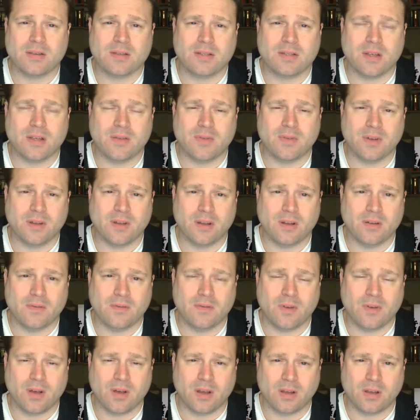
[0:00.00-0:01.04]

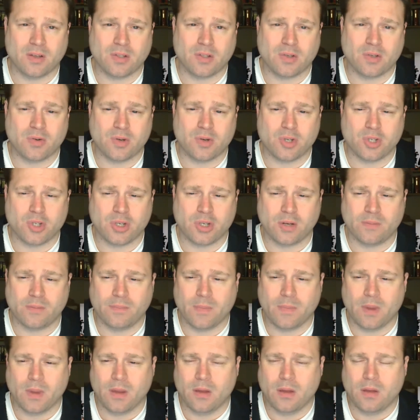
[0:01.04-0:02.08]
self-identifying as Christian.
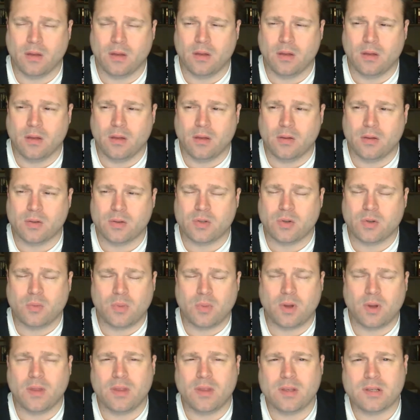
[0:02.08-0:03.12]
So
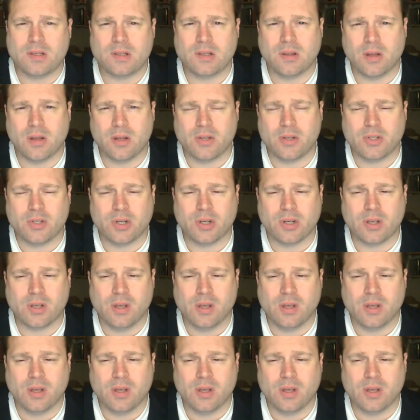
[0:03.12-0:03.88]
by this logic,